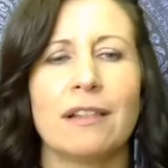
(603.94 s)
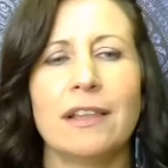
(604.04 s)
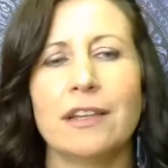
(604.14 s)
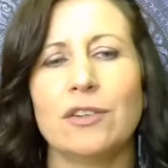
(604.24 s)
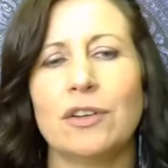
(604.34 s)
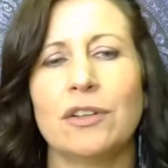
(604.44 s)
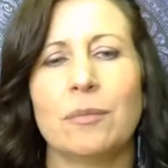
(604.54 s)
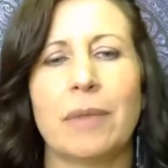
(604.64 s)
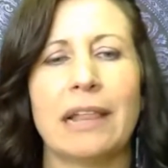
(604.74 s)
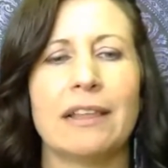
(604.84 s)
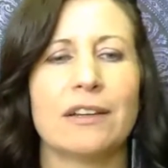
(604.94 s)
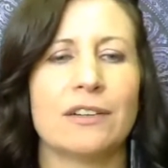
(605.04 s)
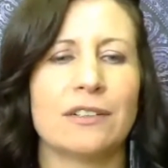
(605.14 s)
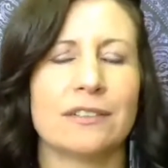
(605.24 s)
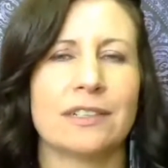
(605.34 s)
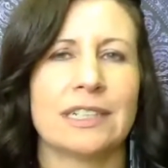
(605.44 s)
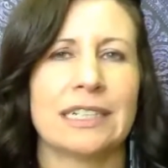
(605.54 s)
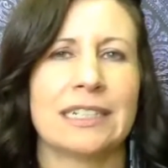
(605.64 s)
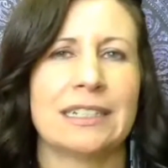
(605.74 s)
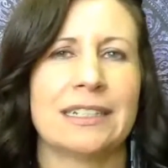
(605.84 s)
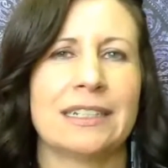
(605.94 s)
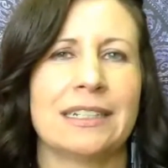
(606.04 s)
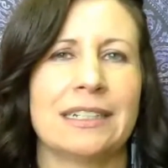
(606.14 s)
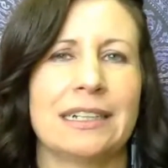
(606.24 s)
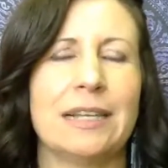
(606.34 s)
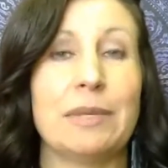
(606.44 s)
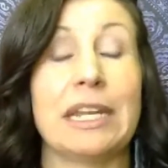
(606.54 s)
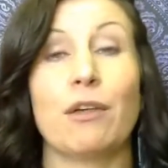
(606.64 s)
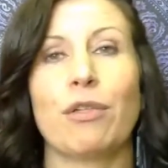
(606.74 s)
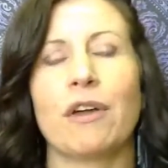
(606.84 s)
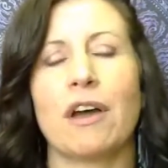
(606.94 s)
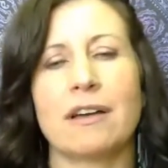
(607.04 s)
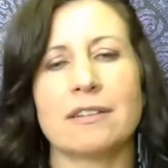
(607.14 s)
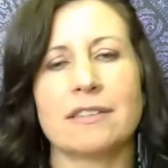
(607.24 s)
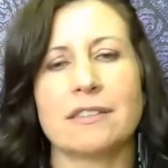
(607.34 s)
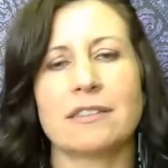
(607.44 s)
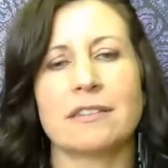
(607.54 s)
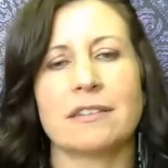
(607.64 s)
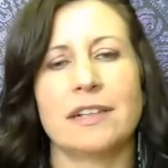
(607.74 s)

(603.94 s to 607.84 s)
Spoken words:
little by little. Limiting thoughts,